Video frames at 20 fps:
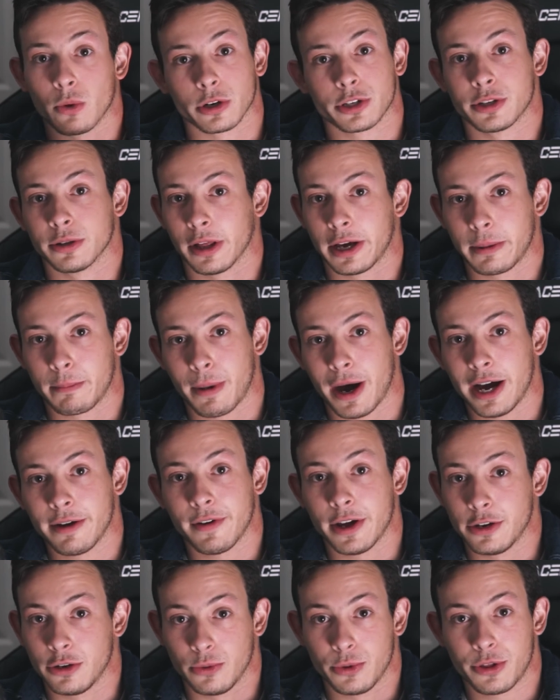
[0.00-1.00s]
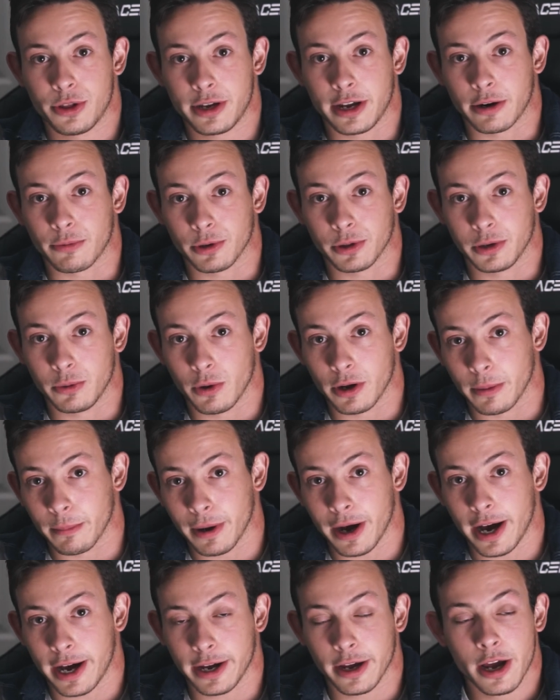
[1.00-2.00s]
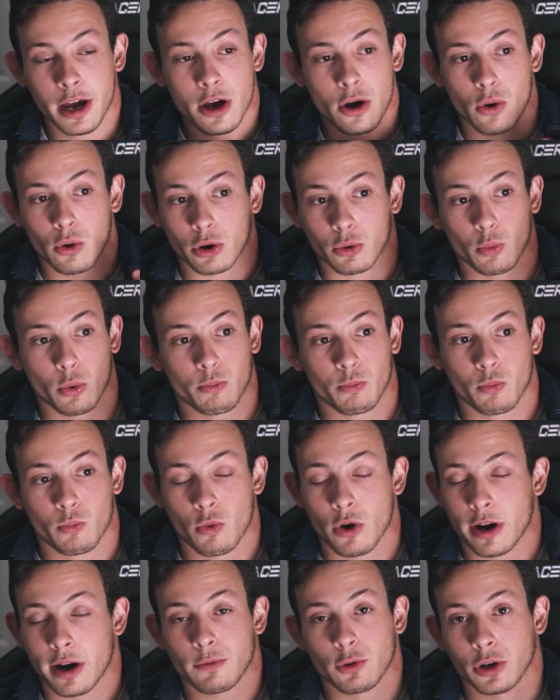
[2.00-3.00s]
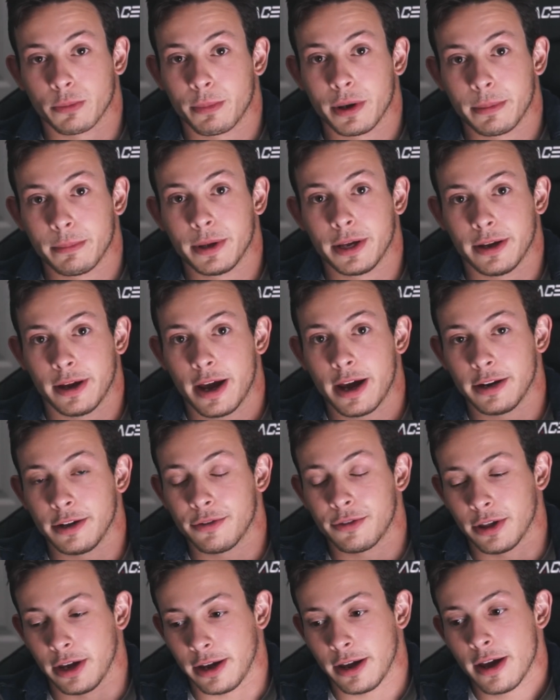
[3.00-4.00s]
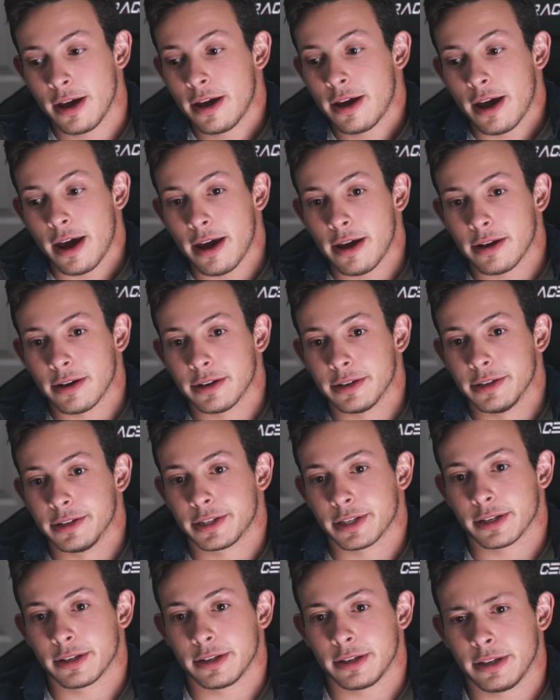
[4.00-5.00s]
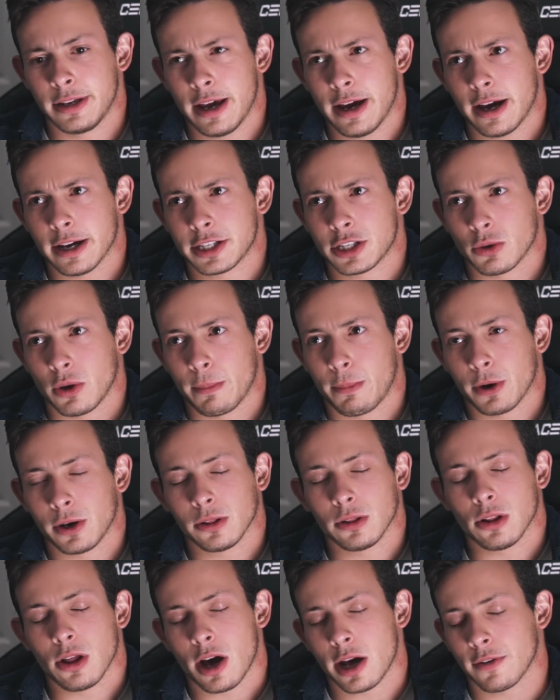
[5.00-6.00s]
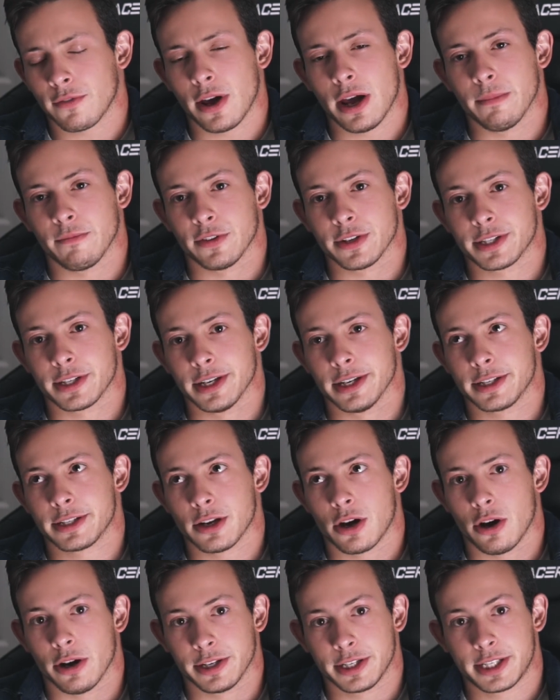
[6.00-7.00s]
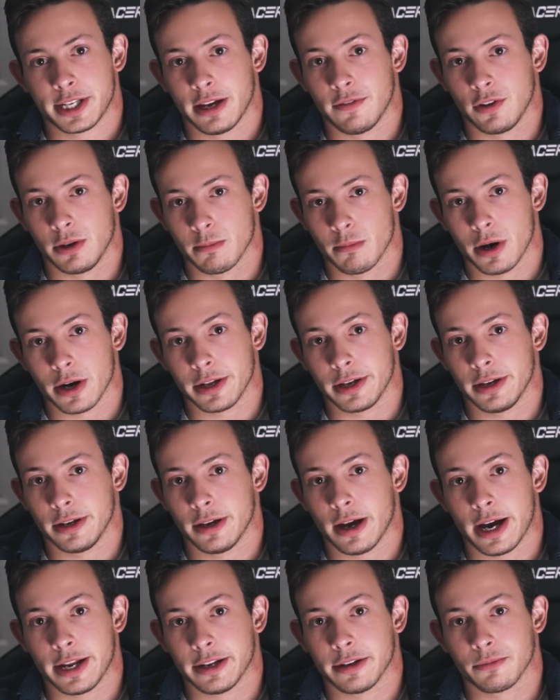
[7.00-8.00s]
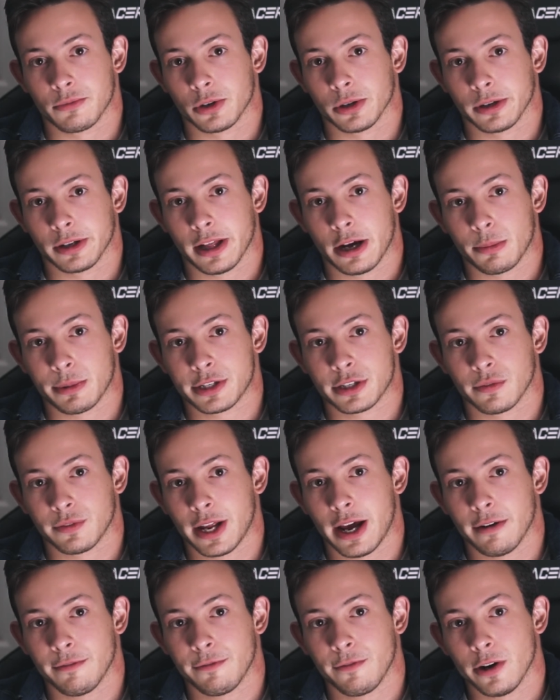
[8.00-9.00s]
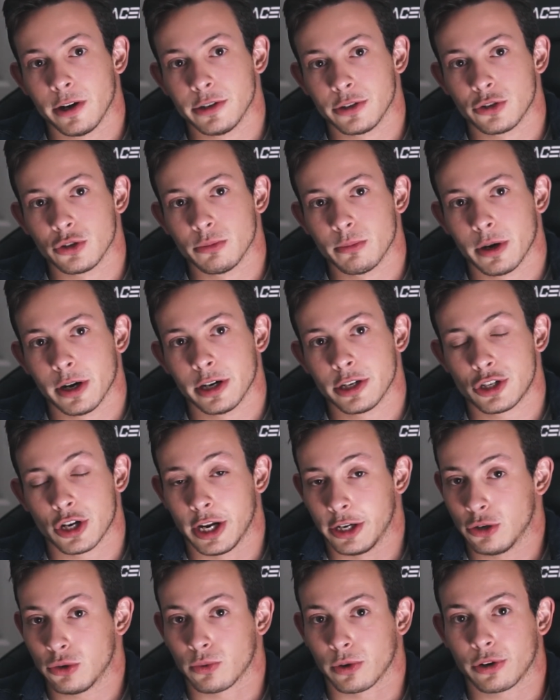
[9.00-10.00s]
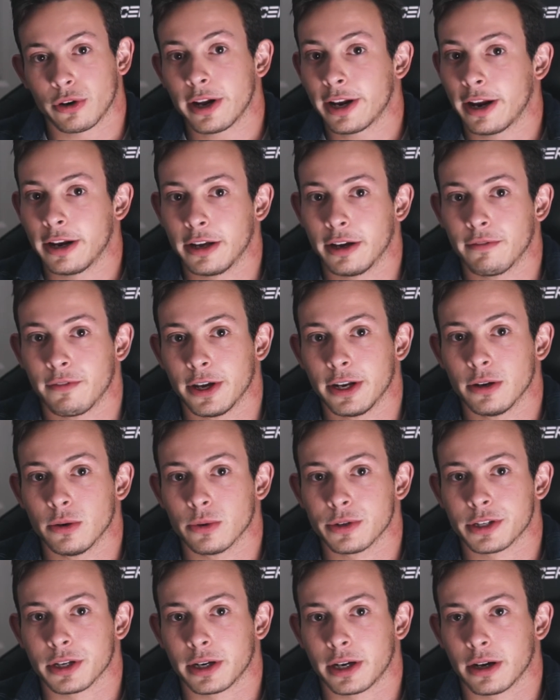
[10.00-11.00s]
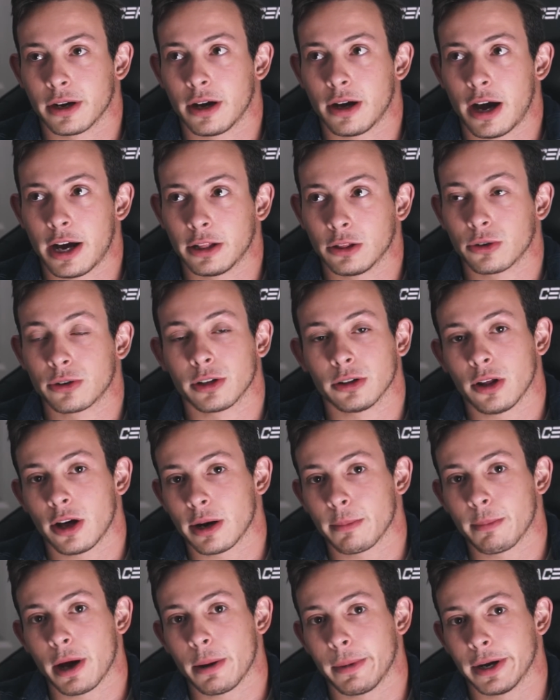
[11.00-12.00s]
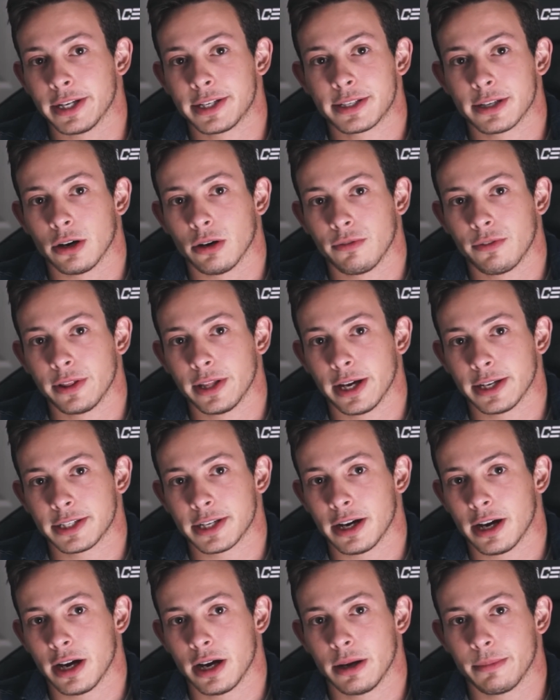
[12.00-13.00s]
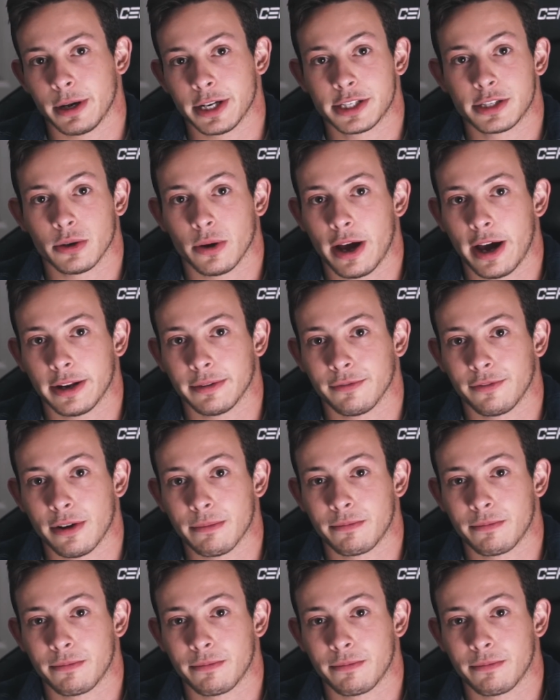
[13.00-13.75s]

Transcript: or to like buy that new thing I really want to buy, or whatever it may be, anything. And yeah, so I put a lot of emphasis on saving money. I didn't really allow myself to have fun too much, and I don't regret any of it. It was like I learned a lot about myself in that time. I still had